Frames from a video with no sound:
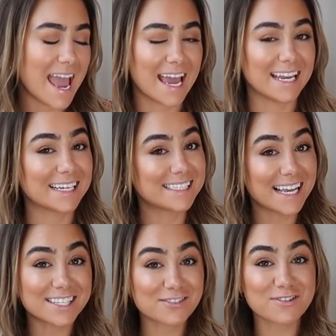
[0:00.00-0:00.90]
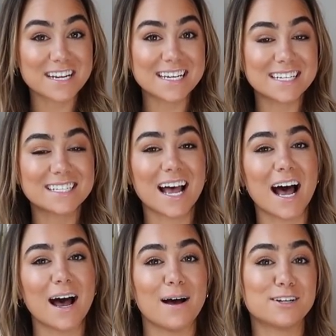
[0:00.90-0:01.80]
and accessories,
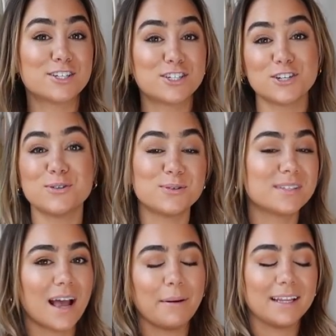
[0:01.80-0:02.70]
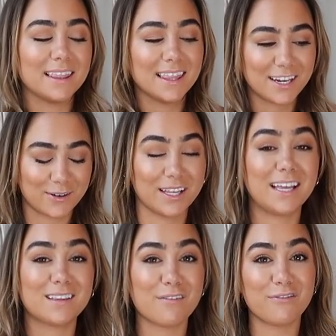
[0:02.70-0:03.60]
uh, shoes, I mean
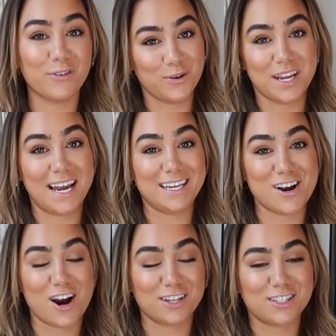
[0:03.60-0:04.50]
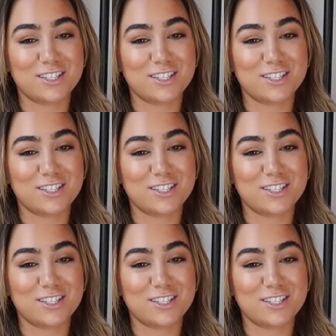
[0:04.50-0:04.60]
literally the full nine yards.